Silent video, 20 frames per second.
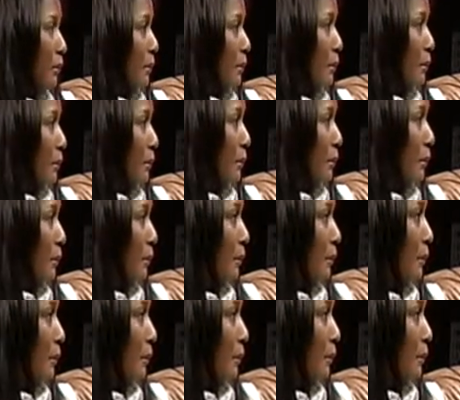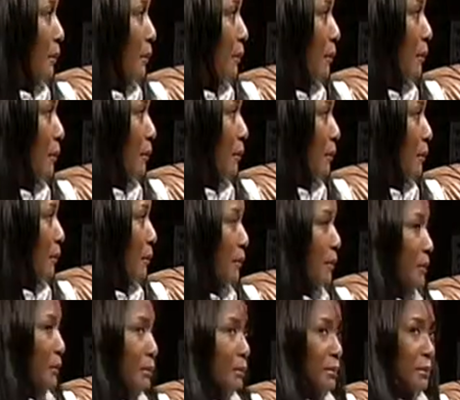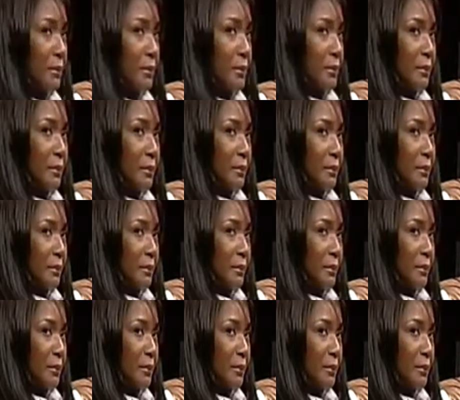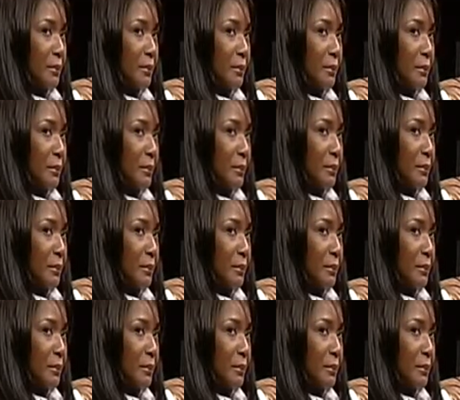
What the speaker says: The person shown says nothing.